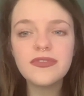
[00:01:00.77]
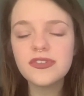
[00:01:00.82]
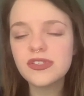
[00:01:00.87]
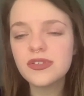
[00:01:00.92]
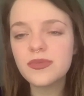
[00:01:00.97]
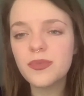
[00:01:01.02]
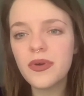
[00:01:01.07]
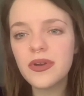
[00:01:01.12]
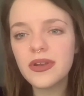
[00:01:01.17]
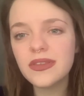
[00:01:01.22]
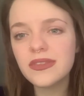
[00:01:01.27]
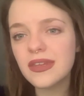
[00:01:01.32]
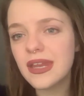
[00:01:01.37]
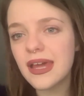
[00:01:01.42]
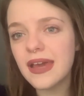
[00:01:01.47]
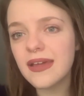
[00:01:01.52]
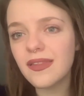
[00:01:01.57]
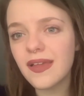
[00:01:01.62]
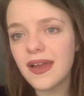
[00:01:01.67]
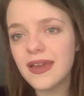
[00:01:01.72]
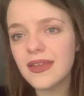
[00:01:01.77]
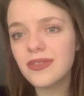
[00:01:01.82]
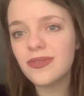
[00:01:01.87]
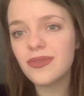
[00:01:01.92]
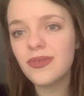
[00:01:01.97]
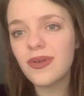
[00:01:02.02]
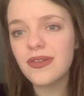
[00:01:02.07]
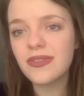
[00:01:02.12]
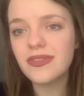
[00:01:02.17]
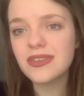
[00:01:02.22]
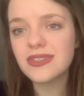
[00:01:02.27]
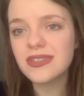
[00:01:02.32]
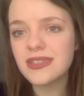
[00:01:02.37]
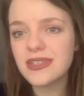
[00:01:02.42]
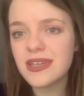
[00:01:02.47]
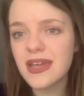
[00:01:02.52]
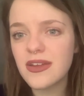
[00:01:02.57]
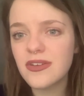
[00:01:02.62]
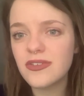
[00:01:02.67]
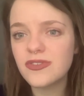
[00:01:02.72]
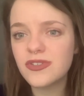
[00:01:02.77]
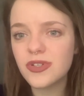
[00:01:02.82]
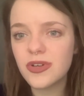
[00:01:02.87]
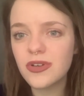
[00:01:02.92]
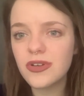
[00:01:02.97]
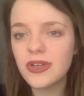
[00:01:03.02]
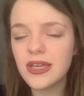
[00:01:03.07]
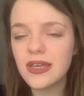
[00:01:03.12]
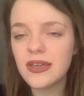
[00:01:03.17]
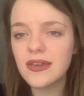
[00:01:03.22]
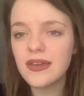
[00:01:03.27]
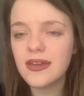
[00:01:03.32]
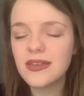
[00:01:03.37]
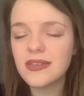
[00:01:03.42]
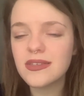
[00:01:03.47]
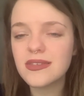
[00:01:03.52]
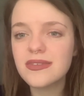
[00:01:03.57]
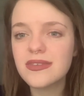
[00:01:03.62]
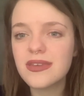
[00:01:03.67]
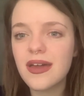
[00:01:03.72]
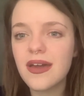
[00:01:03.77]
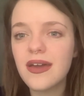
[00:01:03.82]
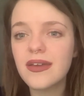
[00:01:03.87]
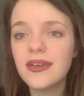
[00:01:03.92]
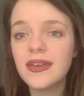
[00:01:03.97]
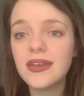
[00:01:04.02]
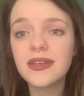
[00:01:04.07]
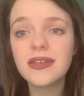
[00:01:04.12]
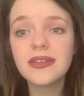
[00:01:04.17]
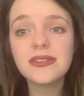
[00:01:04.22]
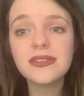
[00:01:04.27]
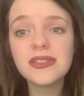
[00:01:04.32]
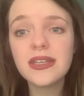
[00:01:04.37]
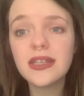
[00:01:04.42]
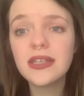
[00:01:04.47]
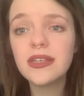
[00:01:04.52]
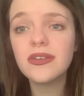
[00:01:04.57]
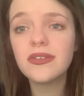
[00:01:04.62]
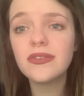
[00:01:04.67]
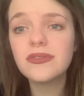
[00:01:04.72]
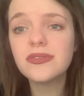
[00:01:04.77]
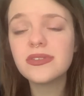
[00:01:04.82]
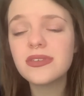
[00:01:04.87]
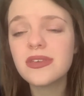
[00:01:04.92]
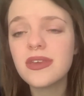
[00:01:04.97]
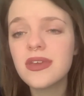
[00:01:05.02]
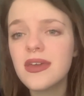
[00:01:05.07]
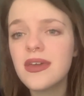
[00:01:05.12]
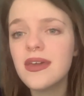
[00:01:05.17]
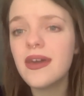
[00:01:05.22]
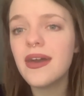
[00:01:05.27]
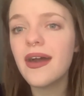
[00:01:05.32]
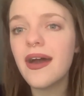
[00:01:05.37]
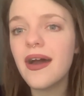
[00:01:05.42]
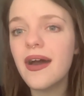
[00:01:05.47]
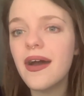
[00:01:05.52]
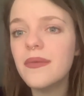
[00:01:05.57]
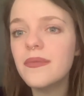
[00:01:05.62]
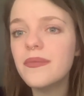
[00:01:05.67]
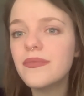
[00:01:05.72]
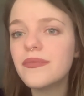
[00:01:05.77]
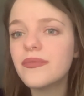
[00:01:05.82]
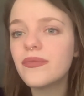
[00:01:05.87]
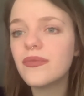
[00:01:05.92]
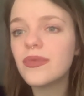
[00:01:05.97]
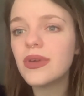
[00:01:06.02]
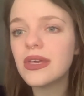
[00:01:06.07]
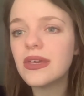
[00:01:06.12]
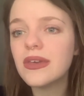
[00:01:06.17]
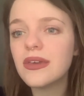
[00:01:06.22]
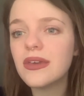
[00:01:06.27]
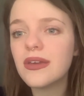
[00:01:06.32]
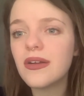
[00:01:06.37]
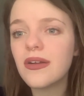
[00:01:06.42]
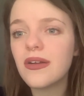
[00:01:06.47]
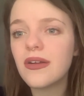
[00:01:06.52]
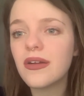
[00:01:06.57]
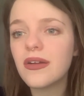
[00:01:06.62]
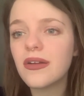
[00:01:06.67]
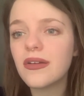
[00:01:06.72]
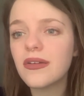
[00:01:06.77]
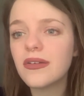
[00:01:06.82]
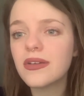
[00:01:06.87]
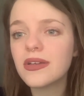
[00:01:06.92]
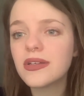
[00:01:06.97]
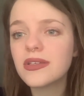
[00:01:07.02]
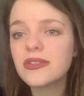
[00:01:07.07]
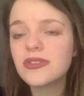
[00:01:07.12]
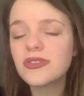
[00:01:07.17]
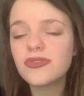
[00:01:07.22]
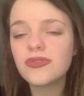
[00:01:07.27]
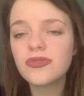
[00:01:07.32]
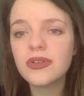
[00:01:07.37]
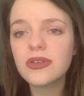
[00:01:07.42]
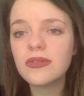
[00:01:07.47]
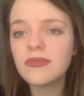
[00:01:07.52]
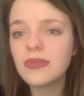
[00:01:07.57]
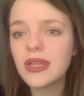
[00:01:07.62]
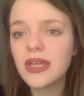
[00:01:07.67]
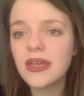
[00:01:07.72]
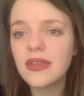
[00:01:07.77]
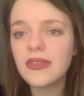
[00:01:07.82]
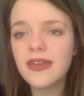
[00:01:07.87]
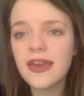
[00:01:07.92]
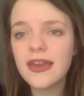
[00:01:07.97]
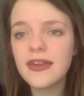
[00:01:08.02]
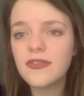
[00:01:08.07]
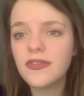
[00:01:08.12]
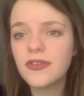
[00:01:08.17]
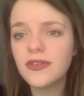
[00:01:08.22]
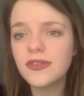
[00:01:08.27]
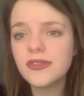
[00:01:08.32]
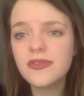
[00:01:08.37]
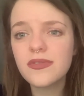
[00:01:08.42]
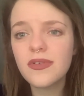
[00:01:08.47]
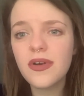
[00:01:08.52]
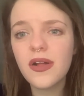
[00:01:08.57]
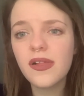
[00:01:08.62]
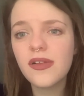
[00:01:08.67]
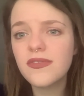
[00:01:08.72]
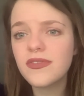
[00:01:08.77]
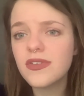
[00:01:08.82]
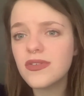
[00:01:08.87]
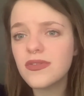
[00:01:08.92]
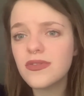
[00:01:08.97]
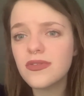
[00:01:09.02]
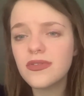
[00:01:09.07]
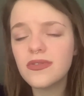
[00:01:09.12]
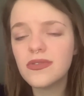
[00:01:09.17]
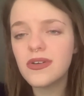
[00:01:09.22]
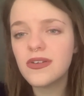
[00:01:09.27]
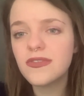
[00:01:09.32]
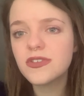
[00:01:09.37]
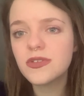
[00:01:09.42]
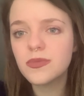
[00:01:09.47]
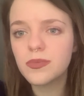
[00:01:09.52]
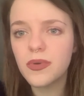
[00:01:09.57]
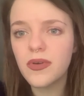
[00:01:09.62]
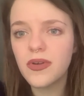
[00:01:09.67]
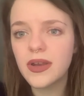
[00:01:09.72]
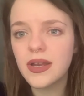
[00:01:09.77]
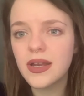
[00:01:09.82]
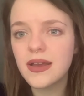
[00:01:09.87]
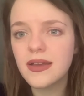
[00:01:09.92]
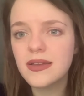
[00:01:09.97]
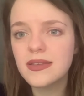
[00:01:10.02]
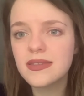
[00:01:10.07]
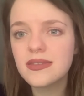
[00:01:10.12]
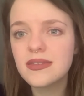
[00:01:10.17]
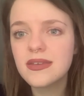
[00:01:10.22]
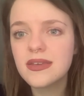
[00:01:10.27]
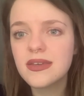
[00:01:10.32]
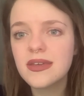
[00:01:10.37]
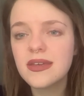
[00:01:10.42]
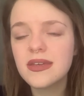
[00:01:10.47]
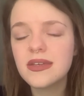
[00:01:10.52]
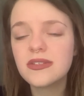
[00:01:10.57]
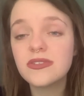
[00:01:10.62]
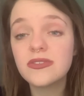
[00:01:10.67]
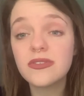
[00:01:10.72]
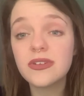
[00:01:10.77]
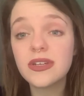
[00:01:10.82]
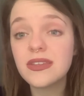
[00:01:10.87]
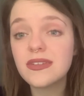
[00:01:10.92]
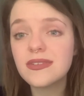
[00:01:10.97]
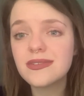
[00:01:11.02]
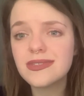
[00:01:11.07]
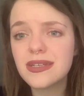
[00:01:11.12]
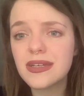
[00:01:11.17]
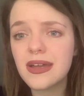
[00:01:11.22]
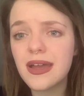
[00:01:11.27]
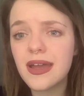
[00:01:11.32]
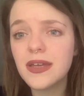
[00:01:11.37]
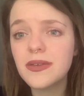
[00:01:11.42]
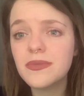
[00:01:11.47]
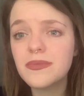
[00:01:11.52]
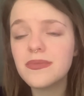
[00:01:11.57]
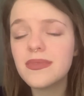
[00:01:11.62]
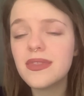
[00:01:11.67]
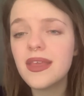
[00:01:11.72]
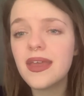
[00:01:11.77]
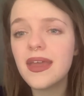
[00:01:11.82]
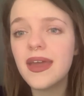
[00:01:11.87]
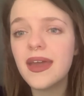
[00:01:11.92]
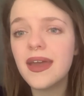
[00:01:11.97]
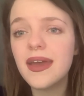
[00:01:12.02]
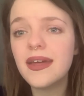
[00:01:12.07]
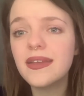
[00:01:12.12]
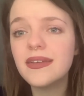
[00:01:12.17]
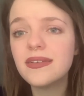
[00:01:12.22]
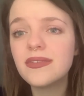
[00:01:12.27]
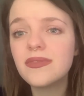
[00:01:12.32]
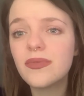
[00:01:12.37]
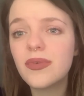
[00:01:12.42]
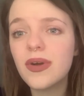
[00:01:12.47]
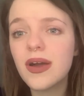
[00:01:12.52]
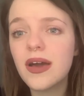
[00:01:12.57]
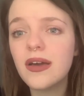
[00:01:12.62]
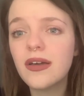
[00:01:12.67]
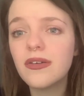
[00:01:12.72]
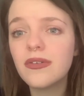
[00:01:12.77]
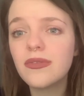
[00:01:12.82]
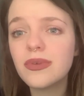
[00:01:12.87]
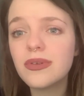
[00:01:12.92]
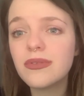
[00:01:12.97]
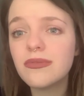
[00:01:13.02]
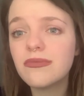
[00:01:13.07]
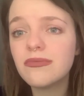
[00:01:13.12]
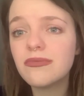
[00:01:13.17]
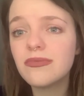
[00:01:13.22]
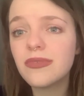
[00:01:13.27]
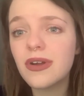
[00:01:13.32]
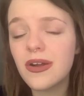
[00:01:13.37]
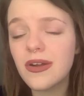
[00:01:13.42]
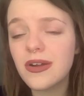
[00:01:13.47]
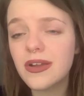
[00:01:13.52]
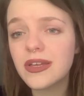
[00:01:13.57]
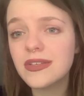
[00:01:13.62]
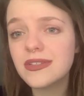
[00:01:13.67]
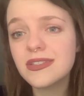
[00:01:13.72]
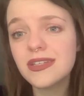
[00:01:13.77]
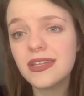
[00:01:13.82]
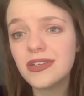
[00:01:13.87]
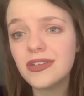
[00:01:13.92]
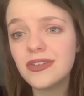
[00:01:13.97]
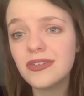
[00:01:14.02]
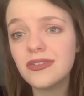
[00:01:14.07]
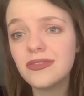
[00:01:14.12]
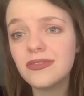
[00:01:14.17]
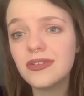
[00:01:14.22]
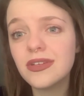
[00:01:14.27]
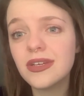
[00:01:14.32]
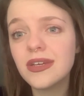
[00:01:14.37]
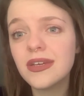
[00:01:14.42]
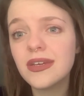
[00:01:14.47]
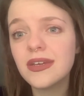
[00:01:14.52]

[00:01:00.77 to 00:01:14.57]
for supporting the Nightlight throughout this entire journey as uh, it continues. Um, we are extremely thankful to all of you who have supported us during this time. And while we are continued